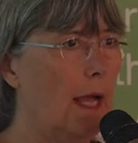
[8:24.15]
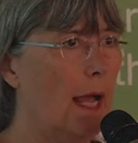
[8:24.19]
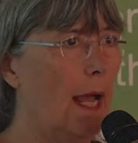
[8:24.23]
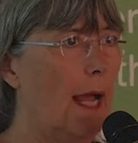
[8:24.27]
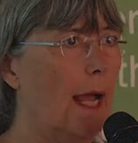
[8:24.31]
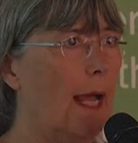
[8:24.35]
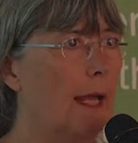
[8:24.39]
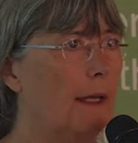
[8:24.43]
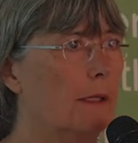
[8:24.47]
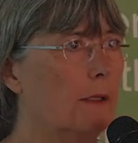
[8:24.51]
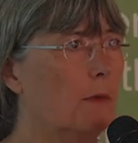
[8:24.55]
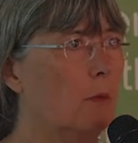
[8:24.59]

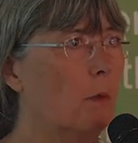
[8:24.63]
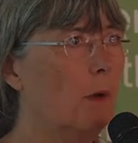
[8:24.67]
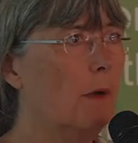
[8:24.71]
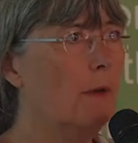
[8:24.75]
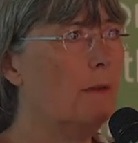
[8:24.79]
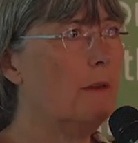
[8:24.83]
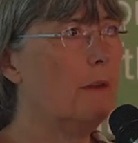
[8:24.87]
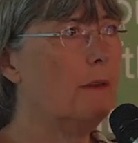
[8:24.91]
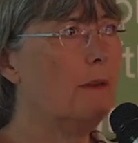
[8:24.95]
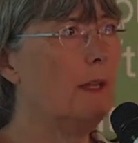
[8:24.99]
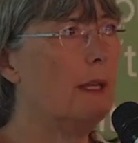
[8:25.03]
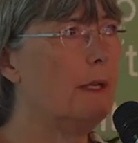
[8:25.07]
And one of
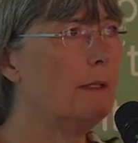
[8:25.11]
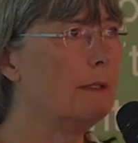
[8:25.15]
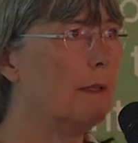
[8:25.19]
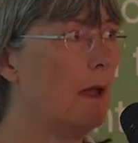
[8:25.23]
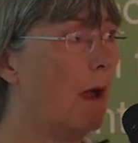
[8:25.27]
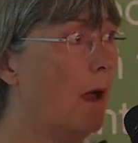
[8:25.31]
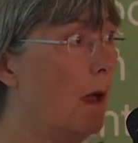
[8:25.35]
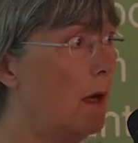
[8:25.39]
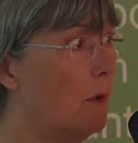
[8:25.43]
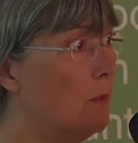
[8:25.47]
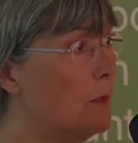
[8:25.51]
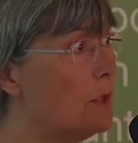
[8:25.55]
the things that
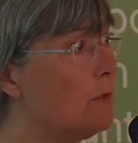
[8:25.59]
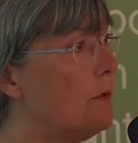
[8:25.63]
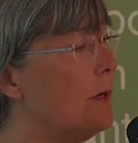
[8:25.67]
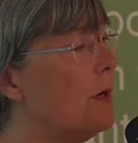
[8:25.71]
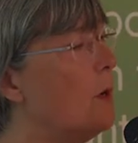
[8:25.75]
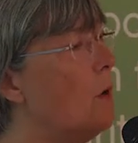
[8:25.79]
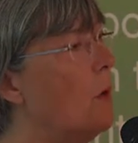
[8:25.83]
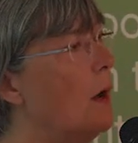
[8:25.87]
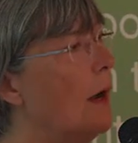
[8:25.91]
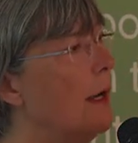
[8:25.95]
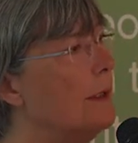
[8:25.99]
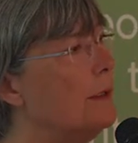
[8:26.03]
I was
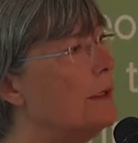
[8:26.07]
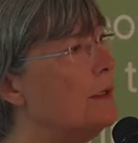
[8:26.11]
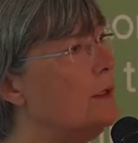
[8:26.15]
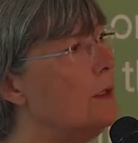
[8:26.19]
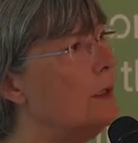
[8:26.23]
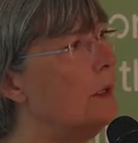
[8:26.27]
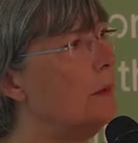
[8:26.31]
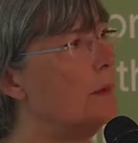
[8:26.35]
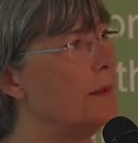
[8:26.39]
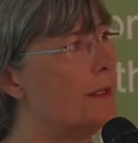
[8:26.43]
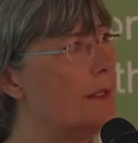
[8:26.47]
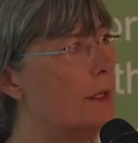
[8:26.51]
required to
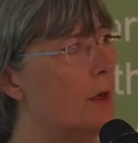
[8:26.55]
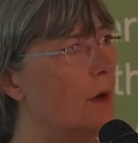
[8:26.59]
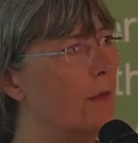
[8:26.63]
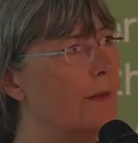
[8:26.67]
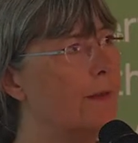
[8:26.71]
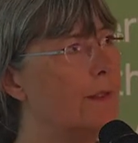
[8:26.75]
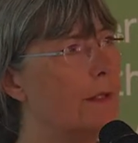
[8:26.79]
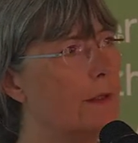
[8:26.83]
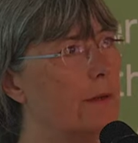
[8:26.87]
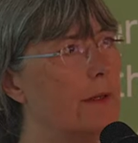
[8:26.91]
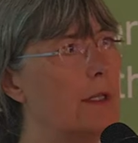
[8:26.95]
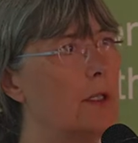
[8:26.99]
do as the
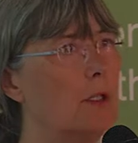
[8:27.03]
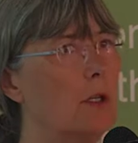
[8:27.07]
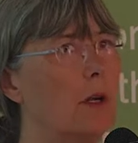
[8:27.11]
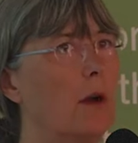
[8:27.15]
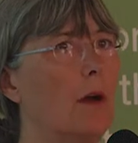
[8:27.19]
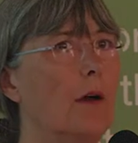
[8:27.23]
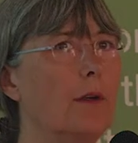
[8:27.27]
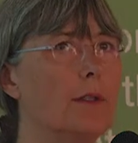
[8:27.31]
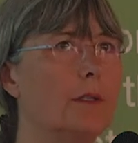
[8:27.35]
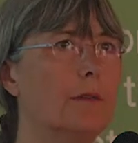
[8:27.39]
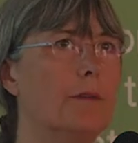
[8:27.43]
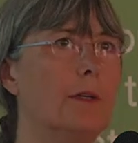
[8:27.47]
officer in
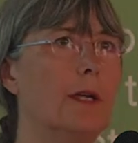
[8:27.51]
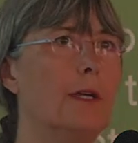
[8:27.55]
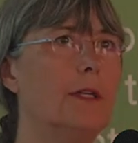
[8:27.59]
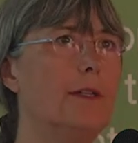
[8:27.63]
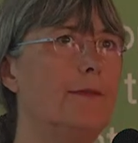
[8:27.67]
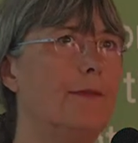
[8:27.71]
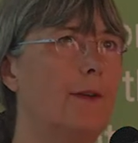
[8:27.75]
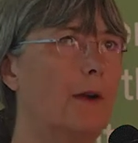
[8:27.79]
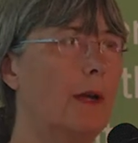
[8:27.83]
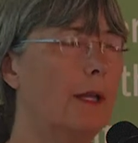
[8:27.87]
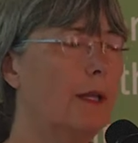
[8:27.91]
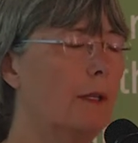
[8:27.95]
charge of
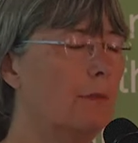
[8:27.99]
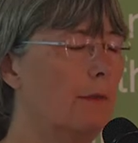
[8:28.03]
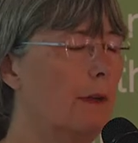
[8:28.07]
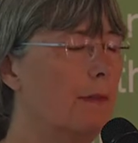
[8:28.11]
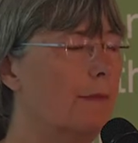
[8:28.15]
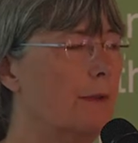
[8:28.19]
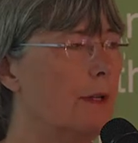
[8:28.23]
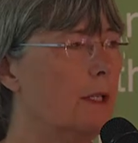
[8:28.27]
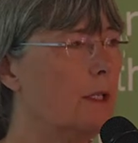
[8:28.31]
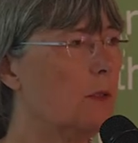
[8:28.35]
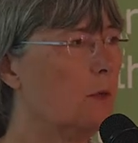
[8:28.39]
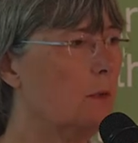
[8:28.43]
notifying the
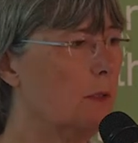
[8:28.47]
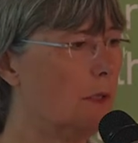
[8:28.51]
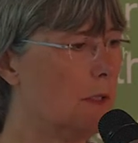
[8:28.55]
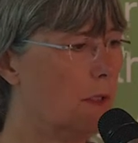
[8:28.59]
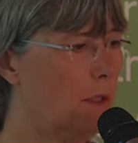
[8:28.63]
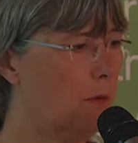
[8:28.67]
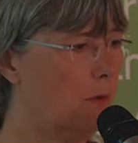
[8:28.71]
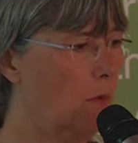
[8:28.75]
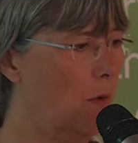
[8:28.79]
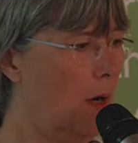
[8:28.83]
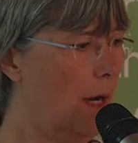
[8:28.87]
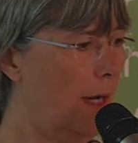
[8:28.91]
rivers was
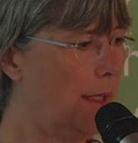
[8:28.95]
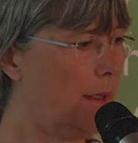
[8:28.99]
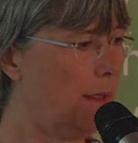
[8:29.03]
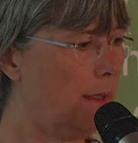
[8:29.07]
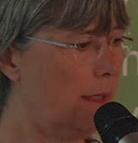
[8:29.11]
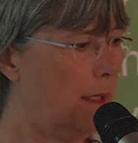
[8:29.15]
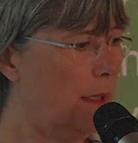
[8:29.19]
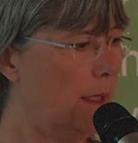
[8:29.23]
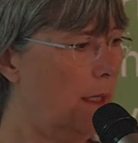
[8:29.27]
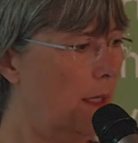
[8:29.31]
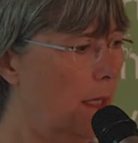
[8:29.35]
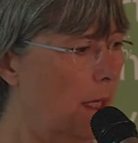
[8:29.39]
to write
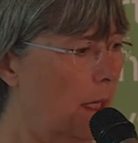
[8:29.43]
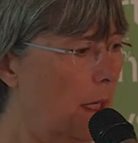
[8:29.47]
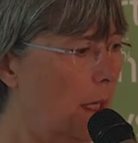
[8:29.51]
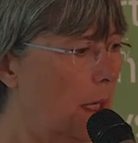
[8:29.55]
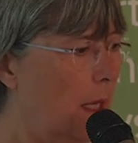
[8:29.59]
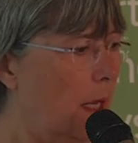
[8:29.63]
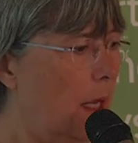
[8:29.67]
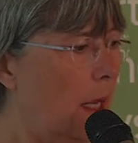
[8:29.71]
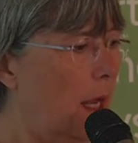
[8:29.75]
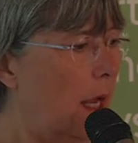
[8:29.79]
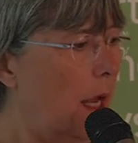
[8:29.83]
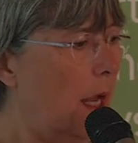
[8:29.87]

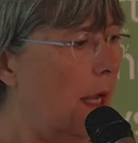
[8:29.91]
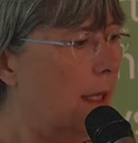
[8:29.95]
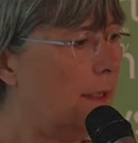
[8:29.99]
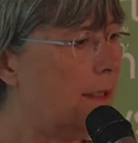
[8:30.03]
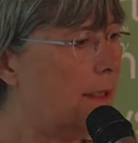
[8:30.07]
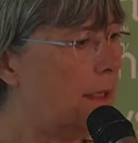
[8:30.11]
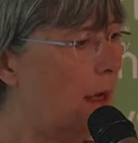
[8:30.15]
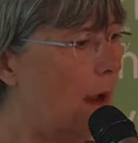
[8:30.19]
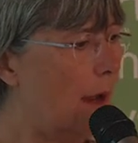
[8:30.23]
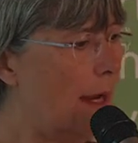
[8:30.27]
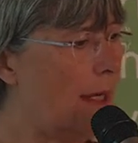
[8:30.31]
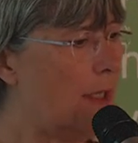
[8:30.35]
a
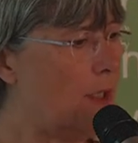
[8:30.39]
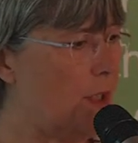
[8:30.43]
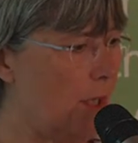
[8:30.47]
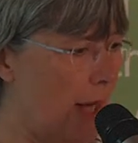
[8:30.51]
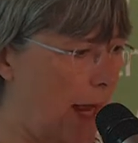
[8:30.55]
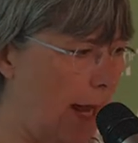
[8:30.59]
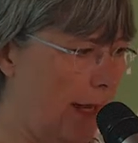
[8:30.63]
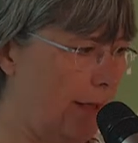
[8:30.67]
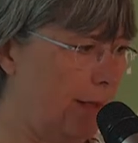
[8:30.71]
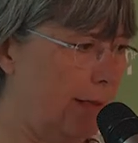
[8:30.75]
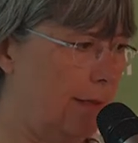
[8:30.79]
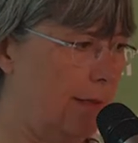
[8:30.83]

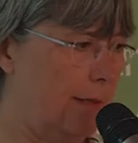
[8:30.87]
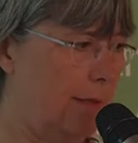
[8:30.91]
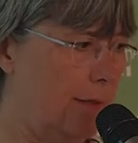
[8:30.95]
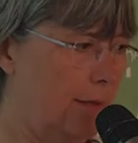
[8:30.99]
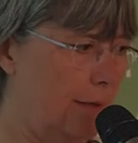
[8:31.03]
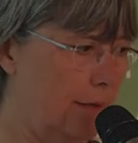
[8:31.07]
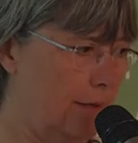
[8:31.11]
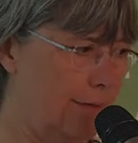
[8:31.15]
digest